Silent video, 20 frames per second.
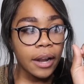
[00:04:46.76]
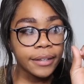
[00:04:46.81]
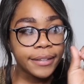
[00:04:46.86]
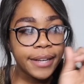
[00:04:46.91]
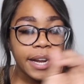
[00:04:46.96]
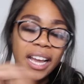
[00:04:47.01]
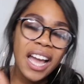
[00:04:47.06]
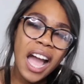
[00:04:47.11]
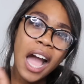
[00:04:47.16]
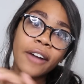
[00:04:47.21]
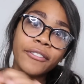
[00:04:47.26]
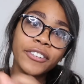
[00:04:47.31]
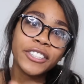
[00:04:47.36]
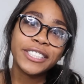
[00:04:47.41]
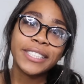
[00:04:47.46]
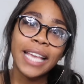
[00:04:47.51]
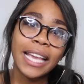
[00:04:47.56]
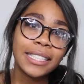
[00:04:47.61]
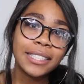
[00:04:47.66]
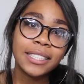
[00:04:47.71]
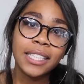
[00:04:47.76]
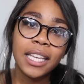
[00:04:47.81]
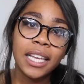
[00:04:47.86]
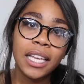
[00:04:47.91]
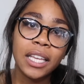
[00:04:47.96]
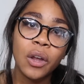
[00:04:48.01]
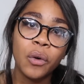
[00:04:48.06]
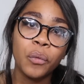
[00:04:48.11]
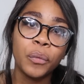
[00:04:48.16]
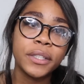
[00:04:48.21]
the
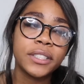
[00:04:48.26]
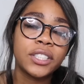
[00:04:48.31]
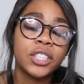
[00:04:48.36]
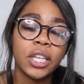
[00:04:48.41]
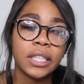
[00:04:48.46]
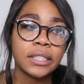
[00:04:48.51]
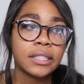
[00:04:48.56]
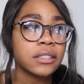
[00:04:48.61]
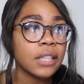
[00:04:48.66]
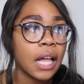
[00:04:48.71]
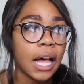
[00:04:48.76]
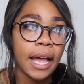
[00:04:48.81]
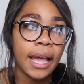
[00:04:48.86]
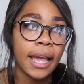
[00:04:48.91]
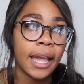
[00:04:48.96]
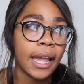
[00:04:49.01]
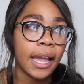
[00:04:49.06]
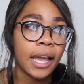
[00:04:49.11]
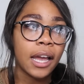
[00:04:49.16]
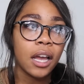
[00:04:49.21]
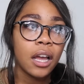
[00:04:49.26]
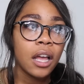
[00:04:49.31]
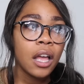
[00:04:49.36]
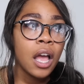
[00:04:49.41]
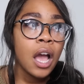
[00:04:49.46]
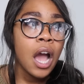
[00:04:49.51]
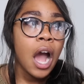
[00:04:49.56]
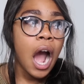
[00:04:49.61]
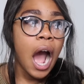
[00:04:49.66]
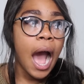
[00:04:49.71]
conversation was just like,
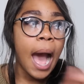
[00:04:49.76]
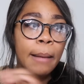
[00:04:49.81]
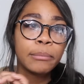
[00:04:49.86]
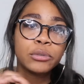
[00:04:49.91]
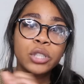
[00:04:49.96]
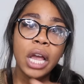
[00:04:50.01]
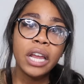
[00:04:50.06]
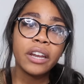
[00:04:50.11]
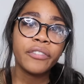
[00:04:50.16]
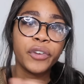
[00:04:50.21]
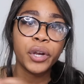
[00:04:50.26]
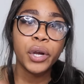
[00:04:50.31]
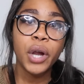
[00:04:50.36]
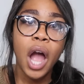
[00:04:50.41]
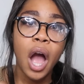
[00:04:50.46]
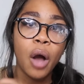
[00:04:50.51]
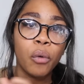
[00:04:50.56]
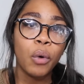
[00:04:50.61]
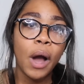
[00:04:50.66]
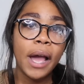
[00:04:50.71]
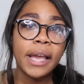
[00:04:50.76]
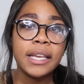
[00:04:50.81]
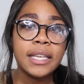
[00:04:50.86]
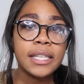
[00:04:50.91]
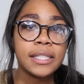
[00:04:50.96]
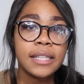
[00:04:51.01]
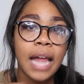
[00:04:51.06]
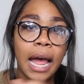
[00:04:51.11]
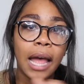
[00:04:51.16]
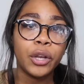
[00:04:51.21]
I'm trying to figure out why
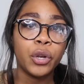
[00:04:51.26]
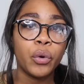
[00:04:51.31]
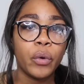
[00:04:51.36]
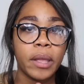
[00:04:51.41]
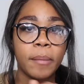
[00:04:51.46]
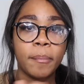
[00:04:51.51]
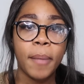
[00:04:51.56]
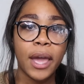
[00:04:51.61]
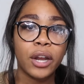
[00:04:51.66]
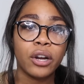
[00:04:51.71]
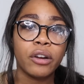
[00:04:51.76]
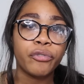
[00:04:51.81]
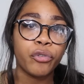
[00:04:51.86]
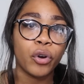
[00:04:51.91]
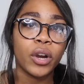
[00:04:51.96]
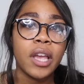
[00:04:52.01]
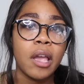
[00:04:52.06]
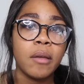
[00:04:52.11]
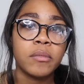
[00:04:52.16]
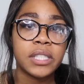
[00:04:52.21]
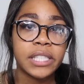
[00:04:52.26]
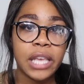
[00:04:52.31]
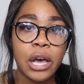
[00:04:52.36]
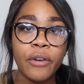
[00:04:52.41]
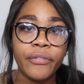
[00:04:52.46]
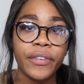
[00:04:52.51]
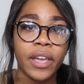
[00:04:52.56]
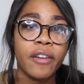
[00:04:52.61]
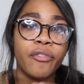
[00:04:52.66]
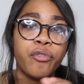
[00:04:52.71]
he's not doing better for
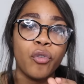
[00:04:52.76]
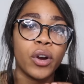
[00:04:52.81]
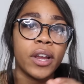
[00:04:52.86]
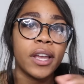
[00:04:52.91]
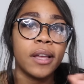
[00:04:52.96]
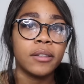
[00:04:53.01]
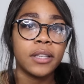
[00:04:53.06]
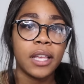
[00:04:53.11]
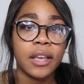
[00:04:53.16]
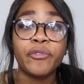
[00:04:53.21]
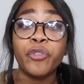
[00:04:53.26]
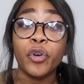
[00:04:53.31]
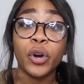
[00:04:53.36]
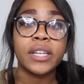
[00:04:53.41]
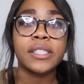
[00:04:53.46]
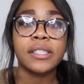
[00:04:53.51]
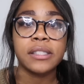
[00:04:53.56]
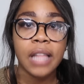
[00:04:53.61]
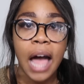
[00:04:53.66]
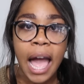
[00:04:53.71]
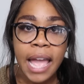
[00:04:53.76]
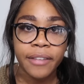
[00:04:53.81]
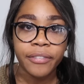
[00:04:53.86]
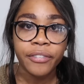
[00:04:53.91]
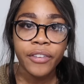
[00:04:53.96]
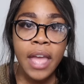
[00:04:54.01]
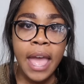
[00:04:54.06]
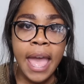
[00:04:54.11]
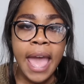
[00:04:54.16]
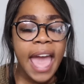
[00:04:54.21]
himself and for his
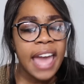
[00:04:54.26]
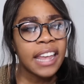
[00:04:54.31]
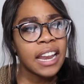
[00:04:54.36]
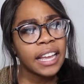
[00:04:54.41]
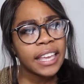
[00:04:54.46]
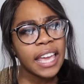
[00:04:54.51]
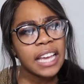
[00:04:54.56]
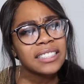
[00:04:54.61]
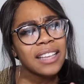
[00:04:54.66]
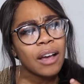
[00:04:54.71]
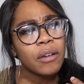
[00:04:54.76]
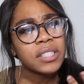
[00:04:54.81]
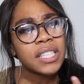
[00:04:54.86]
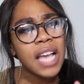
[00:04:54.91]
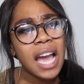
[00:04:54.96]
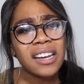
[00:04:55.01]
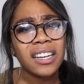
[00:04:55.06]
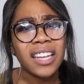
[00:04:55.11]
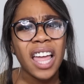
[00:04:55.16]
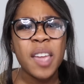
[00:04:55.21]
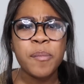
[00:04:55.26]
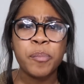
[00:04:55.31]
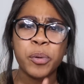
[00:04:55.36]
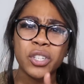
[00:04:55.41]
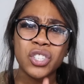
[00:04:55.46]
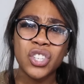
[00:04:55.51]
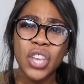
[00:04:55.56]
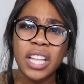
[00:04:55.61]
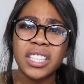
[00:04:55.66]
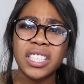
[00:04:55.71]
life. And I guess I was kind of like
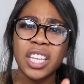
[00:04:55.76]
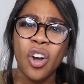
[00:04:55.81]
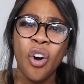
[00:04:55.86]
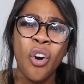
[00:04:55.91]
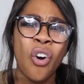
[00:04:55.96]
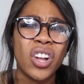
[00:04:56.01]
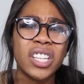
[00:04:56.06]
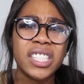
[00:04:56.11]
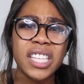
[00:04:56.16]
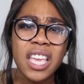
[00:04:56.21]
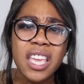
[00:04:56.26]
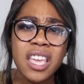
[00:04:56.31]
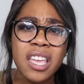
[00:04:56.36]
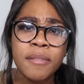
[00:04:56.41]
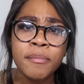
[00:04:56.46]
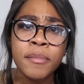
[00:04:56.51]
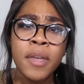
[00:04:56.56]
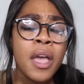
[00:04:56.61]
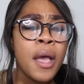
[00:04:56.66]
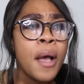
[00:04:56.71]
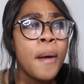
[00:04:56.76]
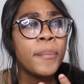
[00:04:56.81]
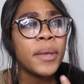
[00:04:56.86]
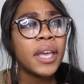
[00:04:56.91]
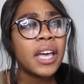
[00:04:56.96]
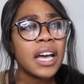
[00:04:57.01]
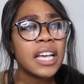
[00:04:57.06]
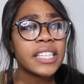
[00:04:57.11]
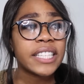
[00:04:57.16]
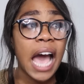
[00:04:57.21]
projecting onto him
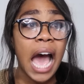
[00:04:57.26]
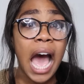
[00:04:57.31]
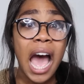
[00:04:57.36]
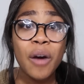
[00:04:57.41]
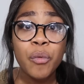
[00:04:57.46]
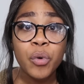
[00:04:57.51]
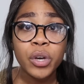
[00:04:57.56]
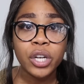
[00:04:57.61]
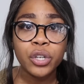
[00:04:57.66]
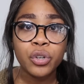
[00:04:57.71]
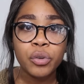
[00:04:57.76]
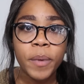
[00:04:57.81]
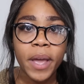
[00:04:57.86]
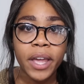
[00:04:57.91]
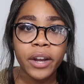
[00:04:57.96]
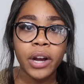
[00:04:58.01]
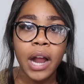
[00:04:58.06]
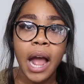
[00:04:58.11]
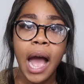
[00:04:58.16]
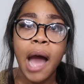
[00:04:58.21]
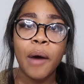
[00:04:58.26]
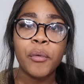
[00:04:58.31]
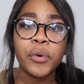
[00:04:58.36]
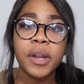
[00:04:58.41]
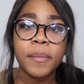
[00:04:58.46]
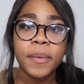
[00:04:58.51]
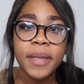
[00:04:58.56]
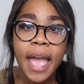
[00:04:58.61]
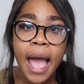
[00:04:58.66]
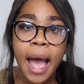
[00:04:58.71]
because I want to do better. I
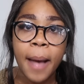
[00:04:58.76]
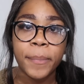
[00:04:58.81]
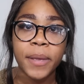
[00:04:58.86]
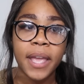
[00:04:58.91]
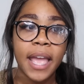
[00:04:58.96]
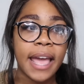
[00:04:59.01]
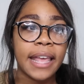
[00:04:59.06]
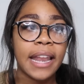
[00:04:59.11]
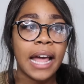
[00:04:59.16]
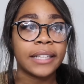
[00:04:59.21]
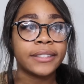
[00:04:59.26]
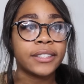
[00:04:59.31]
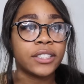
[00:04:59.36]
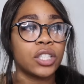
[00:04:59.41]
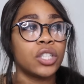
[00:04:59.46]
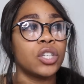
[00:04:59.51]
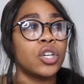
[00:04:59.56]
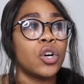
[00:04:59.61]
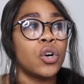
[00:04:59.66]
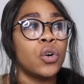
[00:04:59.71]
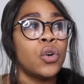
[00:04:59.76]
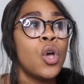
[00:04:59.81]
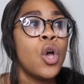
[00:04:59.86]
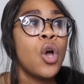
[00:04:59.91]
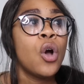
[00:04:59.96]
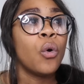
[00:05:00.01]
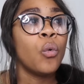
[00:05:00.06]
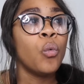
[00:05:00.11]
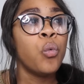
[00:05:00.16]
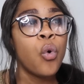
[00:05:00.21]
want to be happy. And I still
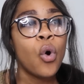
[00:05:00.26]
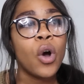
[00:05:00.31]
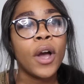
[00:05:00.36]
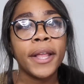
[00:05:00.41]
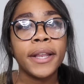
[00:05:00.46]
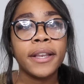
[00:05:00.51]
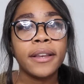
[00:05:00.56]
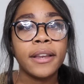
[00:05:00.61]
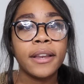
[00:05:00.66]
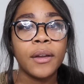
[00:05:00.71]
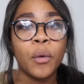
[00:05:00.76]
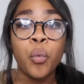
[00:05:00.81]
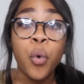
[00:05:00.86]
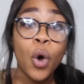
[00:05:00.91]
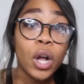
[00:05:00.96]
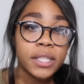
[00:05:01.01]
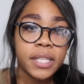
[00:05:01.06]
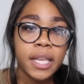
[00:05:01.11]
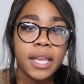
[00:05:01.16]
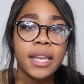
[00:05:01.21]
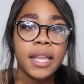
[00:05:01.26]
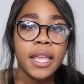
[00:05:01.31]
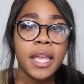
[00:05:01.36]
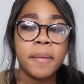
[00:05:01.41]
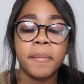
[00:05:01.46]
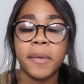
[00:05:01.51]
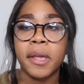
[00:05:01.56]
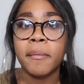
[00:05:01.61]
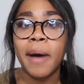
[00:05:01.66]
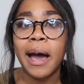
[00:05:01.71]
want wanted
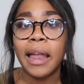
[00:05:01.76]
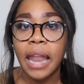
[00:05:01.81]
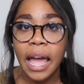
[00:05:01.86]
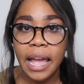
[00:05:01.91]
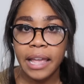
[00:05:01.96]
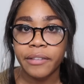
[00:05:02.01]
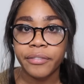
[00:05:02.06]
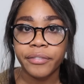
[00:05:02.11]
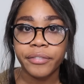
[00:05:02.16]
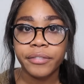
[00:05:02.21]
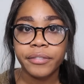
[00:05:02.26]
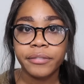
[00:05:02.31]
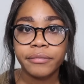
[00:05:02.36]
him in my life.